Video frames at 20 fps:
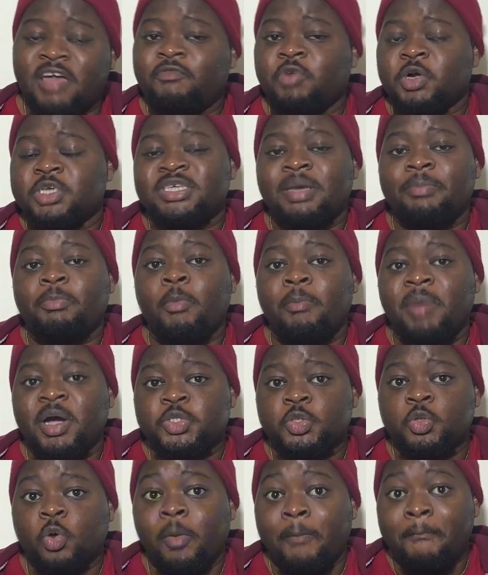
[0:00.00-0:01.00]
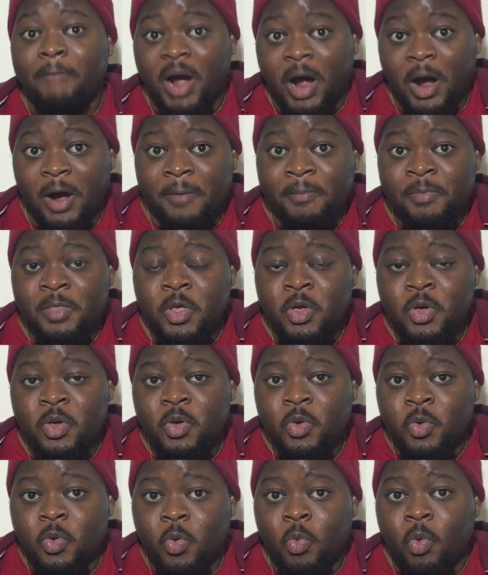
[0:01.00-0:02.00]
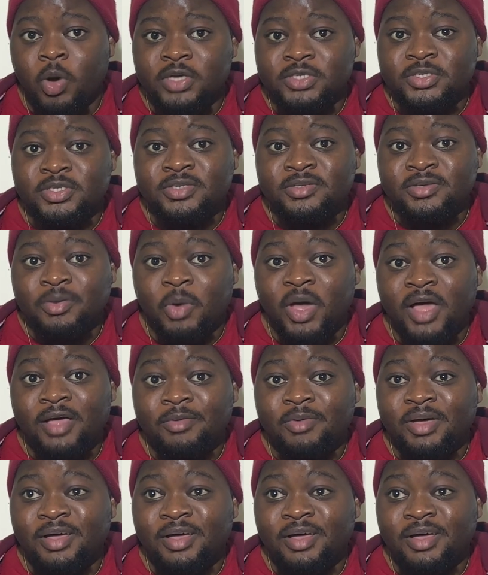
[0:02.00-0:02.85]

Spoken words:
Like, for example, Bashoron Ba, who was